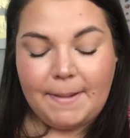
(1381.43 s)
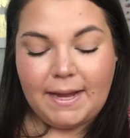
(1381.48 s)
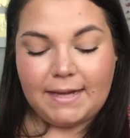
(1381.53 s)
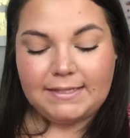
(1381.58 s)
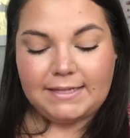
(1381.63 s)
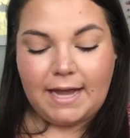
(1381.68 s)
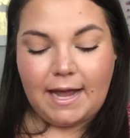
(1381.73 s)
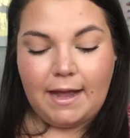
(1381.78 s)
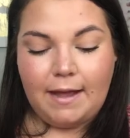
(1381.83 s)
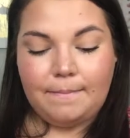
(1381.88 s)

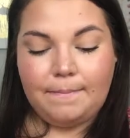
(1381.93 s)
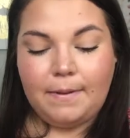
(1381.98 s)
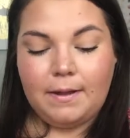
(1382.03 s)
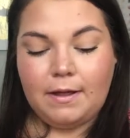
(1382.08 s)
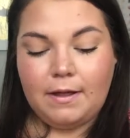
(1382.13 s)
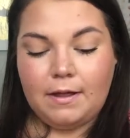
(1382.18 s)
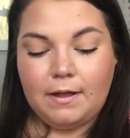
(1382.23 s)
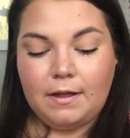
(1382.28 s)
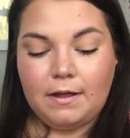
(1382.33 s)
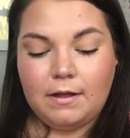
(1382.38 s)
picked up,
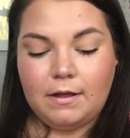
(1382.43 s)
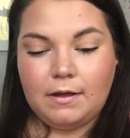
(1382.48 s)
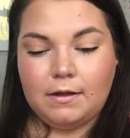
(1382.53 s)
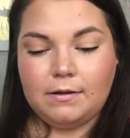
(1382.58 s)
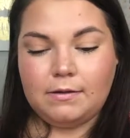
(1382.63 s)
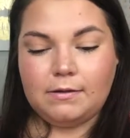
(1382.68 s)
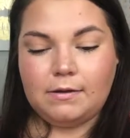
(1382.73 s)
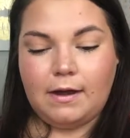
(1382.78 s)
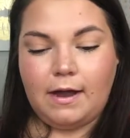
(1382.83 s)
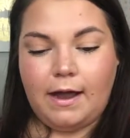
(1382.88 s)

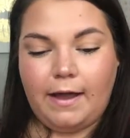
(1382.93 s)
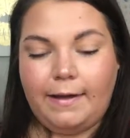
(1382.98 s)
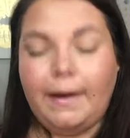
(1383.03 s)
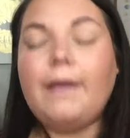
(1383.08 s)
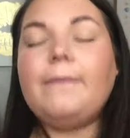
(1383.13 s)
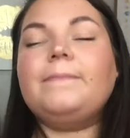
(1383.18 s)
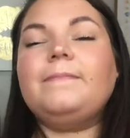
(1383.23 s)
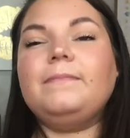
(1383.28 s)
I,